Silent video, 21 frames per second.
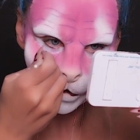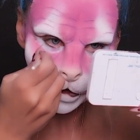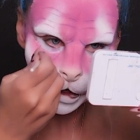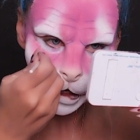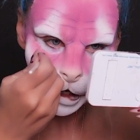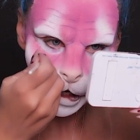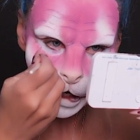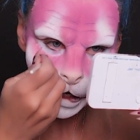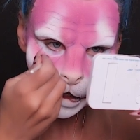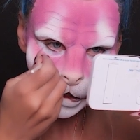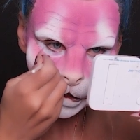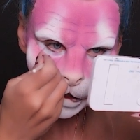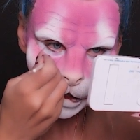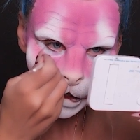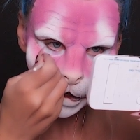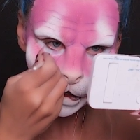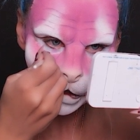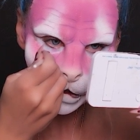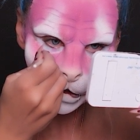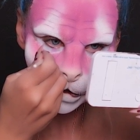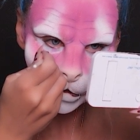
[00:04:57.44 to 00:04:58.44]
flat
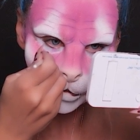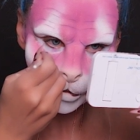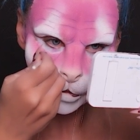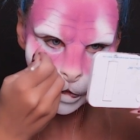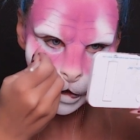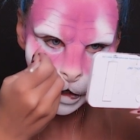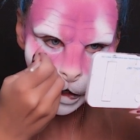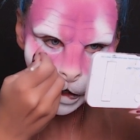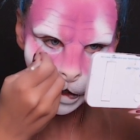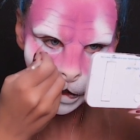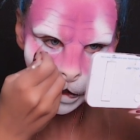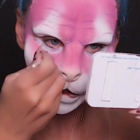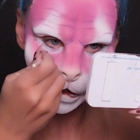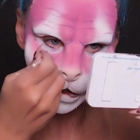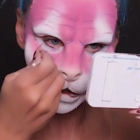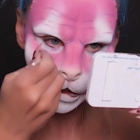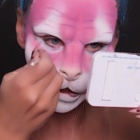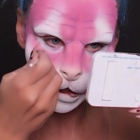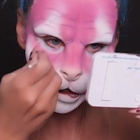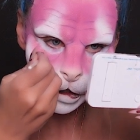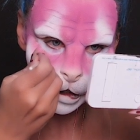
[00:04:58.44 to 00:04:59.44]
angled brush
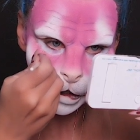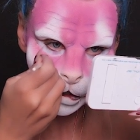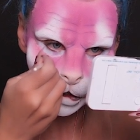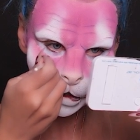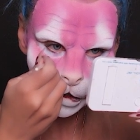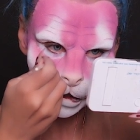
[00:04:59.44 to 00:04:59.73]
and